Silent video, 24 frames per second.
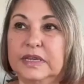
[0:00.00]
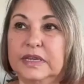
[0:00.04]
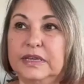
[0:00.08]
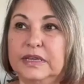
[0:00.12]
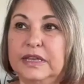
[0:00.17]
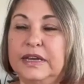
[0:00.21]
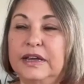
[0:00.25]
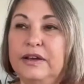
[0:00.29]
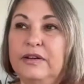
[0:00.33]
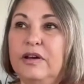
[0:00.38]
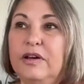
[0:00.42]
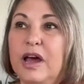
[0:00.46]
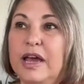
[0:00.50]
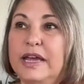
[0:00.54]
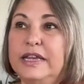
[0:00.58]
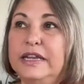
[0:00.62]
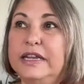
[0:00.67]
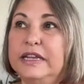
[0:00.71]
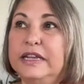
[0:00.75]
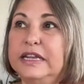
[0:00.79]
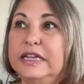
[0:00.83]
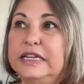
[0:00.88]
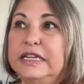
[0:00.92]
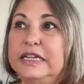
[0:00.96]
know,
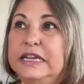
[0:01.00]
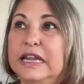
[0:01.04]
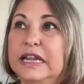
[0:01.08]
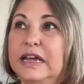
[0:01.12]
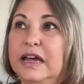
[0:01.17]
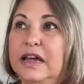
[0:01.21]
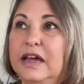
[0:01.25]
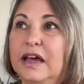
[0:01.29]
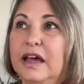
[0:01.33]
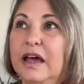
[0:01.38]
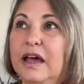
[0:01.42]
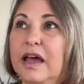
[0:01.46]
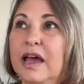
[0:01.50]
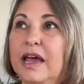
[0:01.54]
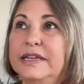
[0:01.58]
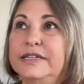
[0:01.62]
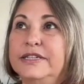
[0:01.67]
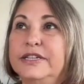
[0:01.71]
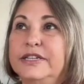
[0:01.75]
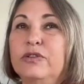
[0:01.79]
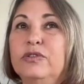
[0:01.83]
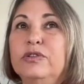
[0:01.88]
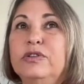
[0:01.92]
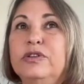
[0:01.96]
I
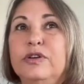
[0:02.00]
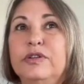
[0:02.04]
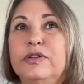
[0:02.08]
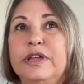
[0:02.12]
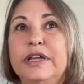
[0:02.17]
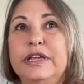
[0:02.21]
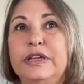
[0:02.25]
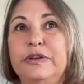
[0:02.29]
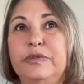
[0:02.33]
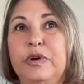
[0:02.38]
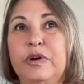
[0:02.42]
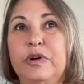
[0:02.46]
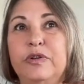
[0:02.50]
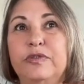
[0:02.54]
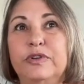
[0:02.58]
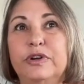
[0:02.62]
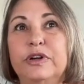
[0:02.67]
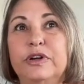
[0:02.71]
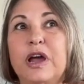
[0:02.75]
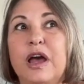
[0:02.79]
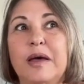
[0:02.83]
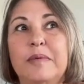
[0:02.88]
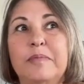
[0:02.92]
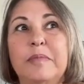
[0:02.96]
don't know that you
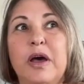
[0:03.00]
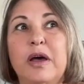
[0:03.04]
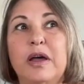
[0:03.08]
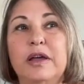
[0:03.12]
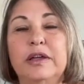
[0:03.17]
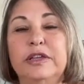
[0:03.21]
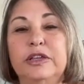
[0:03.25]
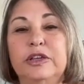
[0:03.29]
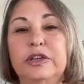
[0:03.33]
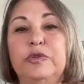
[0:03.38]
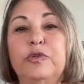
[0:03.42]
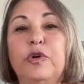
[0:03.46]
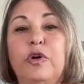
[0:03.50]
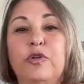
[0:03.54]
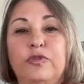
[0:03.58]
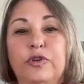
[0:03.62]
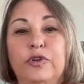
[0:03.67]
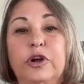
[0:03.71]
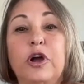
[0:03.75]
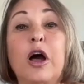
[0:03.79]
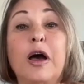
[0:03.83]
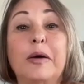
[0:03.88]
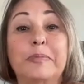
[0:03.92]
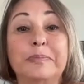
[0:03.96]

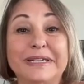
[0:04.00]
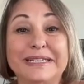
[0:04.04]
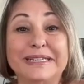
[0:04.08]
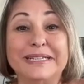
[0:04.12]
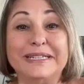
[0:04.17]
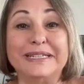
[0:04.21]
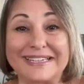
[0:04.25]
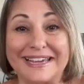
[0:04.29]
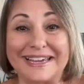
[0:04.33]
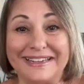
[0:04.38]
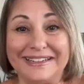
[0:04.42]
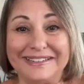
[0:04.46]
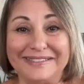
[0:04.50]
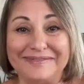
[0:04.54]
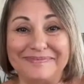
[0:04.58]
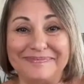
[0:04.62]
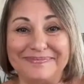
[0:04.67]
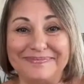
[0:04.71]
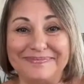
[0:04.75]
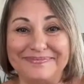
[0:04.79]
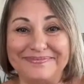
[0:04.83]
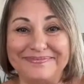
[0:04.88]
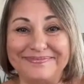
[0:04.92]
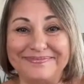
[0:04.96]
overcompensate.
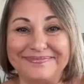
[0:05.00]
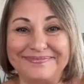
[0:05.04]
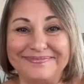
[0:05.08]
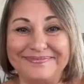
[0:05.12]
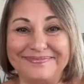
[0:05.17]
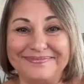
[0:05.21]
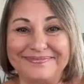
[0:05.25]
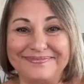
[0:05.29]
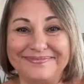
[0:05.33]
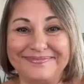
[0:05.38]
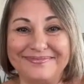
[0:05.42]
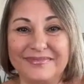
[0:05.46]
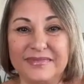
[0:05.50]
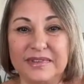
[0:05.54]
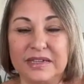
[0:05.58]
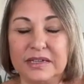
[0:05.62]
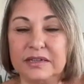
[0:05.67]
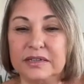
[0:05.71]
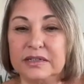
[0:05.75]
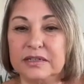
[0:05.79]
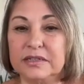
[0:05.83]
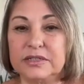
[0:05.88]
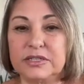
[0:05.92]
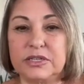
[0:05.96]

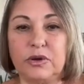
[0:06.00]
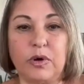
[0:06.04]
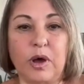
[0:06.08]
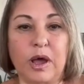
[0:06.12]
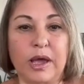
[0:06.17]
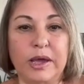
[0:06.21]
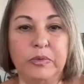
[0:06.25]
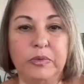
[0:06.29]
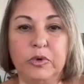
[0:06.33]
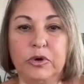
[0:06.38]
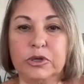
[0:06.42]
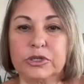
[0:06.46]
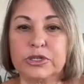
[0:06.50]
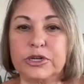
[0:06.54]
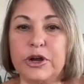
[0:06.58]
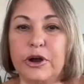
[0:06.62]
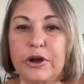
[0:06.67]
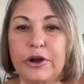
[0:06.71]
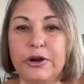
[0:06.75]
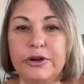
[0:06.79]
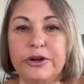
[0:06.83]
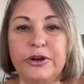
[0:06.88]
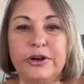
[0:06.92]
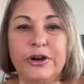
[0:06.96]
So I worked
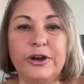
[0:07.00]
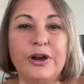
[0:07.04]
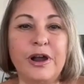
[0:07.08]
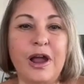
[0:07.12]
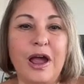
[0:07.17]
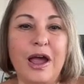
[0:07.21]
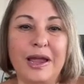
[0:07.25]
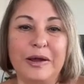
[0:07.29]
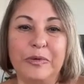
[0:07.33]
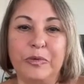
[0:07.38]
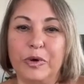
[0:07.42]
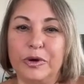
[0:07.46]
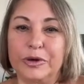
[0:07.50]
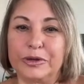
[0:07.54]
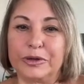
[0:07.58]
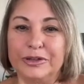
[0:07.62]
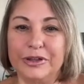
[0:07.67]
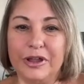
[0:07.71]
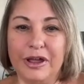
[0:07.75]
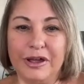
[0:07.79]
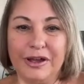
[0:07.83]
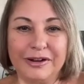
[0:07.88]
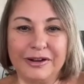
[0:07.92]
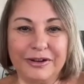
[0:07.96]
harder, I worked
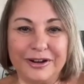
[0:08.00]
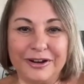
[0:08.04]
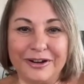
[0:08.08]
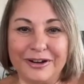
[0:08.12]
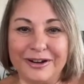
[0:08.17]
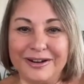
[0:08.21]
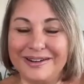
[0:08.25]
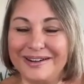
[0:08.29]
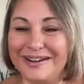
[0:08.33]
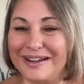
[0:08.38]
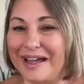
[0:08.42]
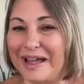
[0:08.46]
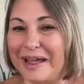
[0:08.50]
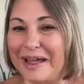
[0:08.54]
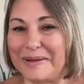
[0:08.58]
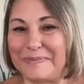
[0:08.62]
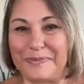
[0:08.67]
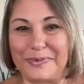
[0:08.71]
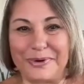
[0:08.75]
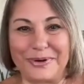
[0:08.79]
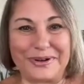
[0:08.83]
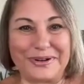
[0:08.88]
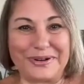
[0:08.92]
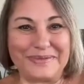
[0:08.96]
longer, I
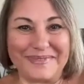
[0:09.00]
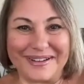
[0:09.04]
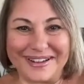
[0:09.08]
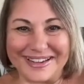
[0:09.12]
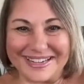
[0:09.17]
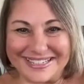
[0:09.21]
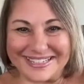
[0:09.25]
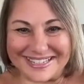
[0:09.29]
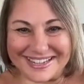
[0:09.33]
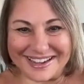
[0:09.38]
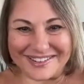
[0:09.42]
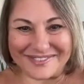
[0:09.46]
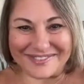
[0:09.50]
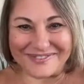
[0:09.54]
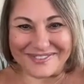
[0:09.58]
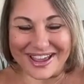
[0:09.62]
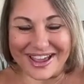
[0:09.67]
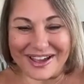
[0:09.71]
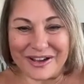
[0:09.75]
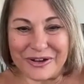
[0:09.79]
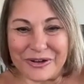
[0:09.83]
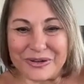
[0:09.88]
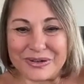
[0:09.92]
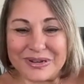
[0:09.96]
burned myself
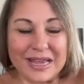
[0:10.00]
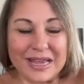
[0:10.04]
out.